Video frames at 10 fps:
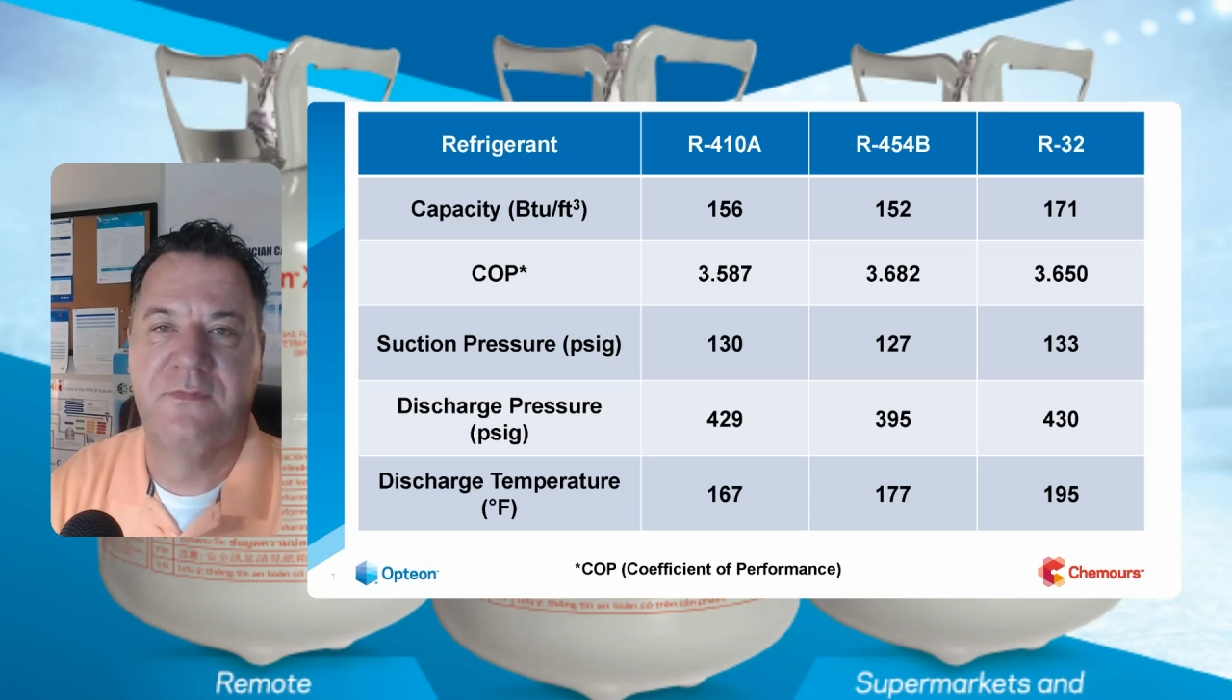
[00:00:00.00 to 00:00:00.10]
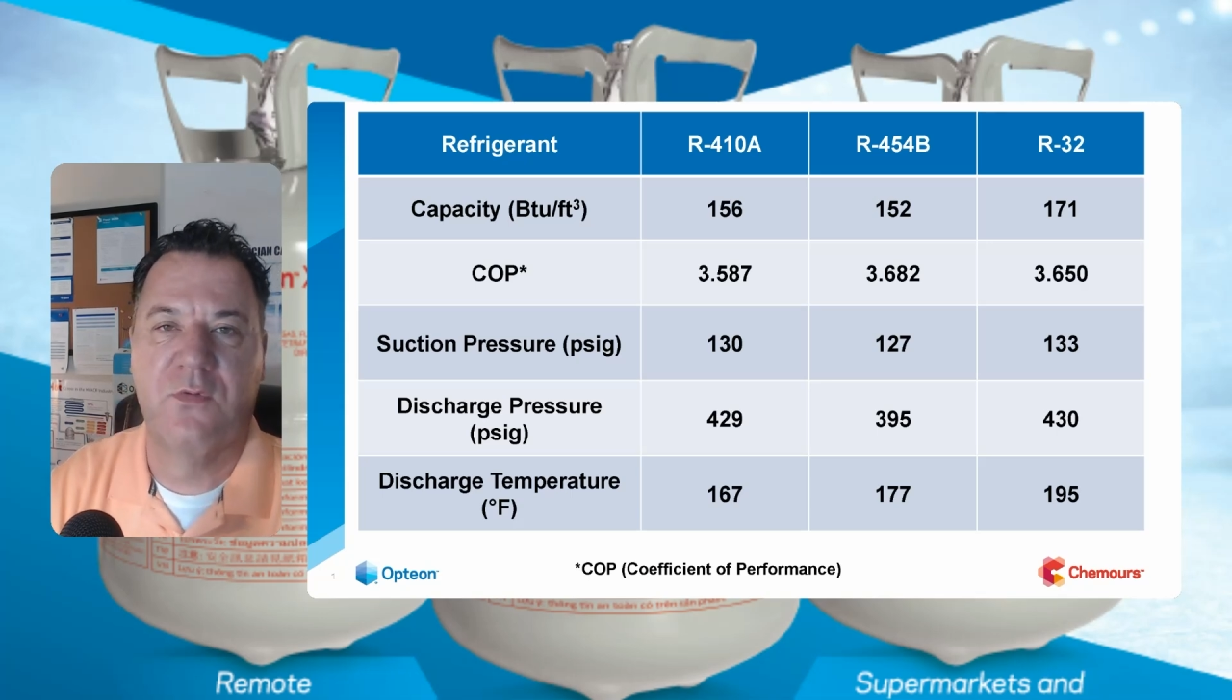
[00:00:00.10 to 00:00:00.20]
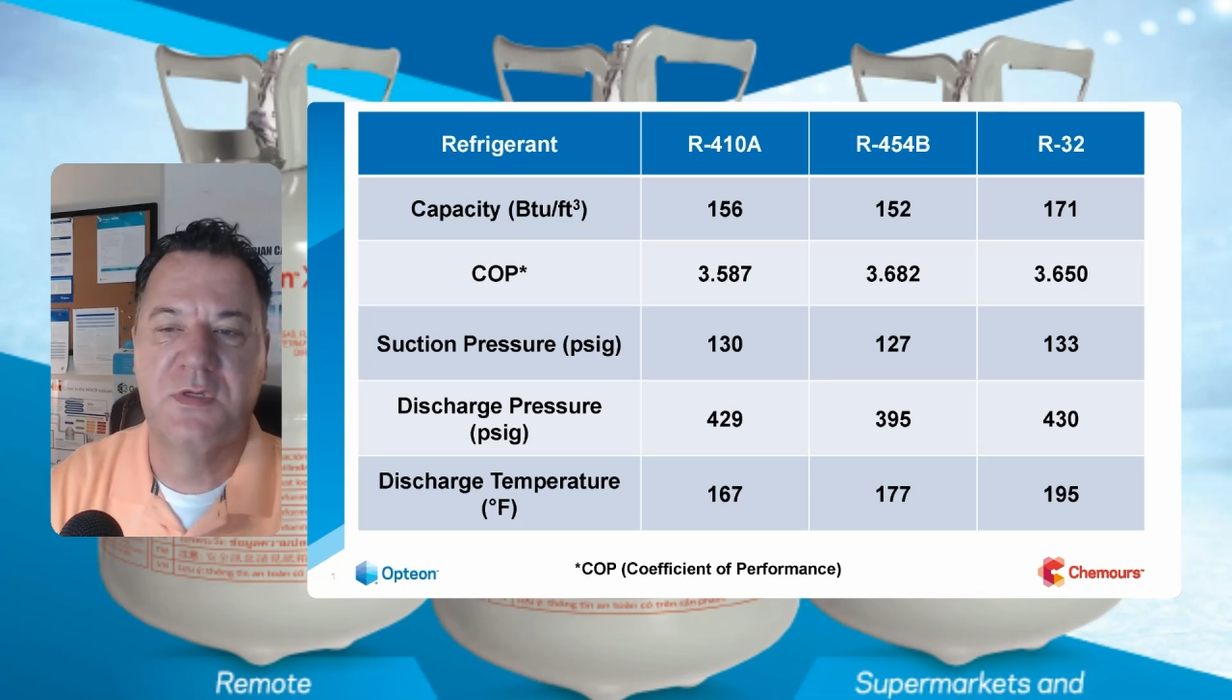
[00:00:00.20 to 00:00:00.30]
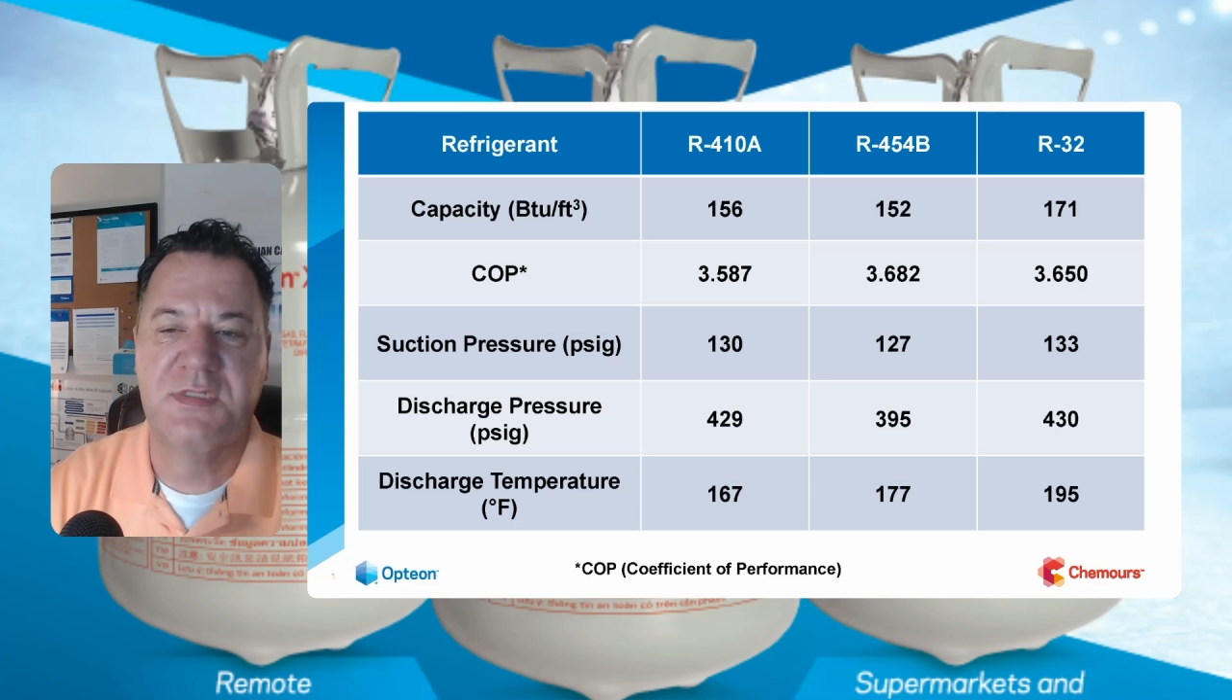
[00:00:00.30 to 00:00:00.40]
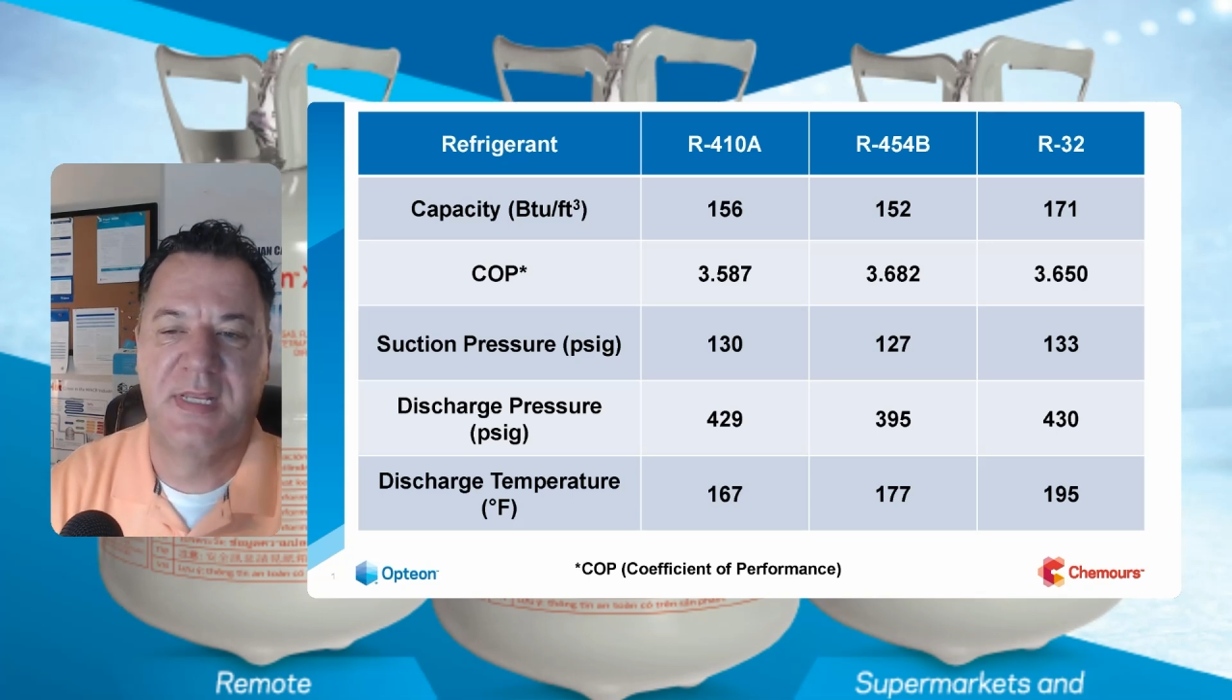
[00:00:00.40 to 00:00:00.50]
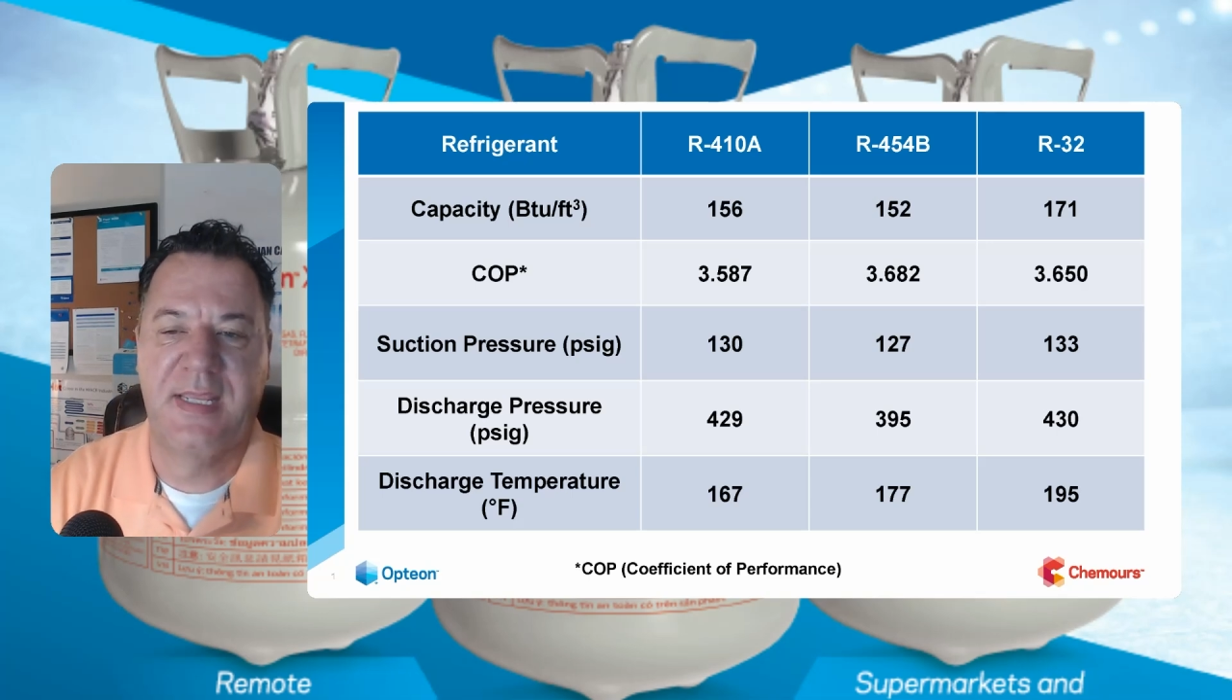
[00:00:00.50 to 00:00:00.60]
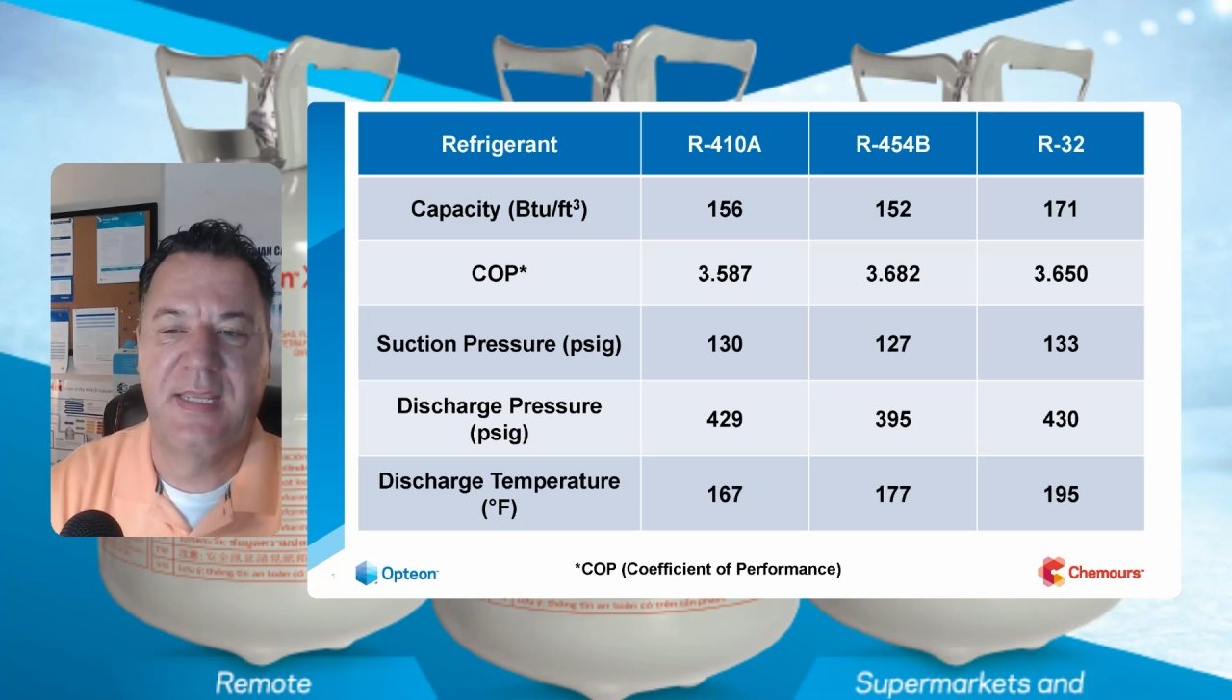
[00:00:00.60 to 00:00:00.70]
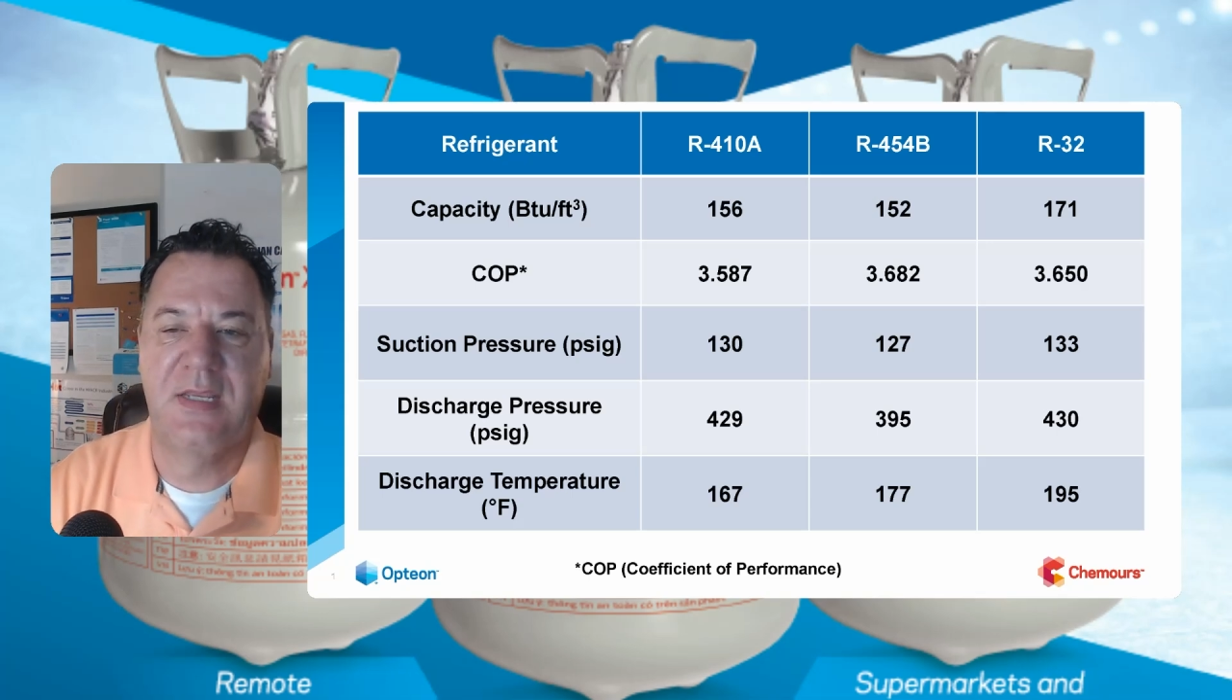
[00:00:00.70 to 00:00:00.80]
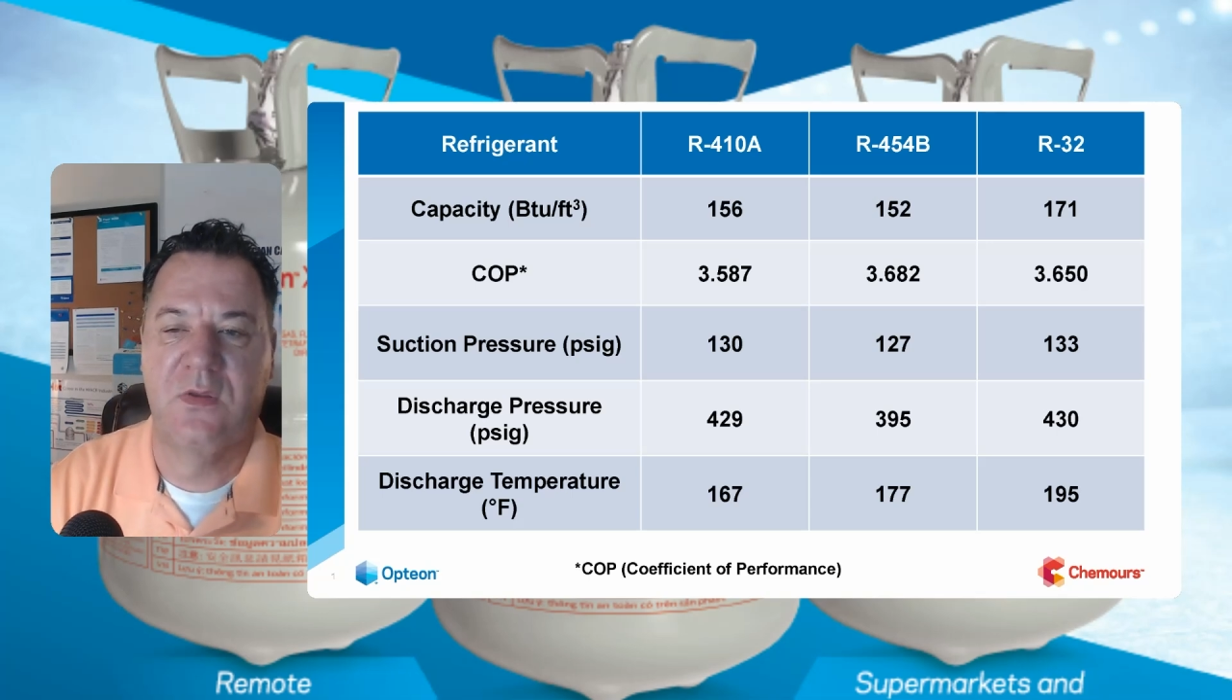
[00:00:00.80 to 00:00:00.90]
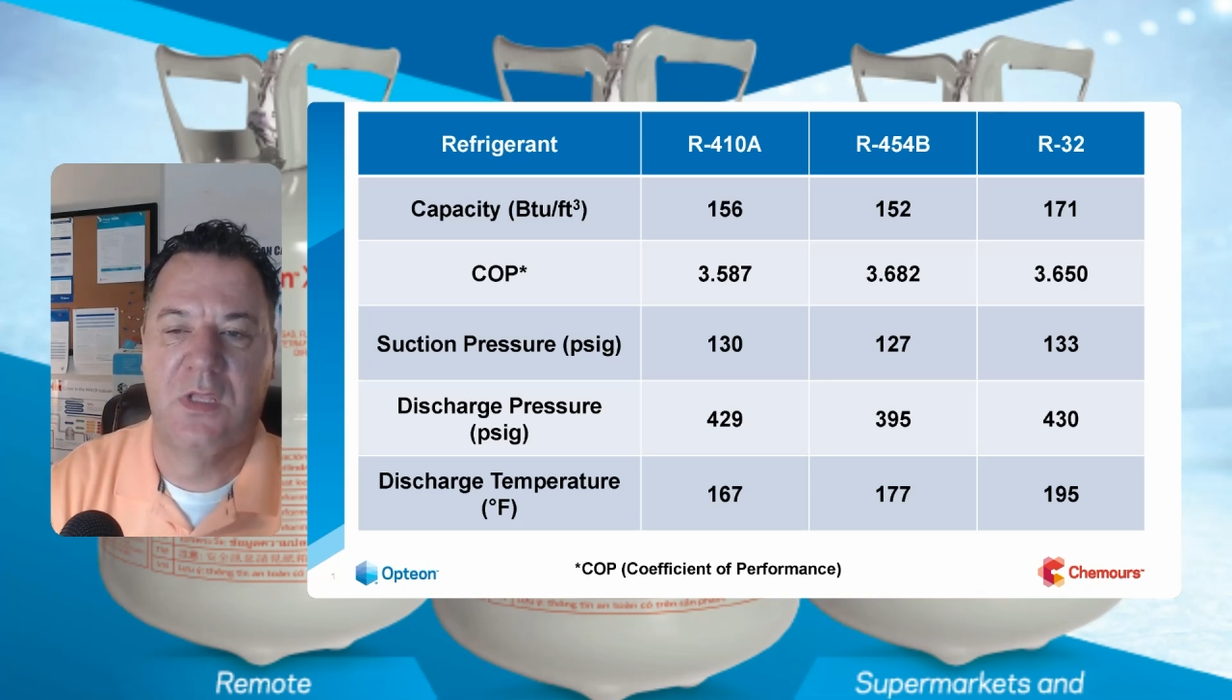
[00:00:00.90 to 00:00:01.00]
410A or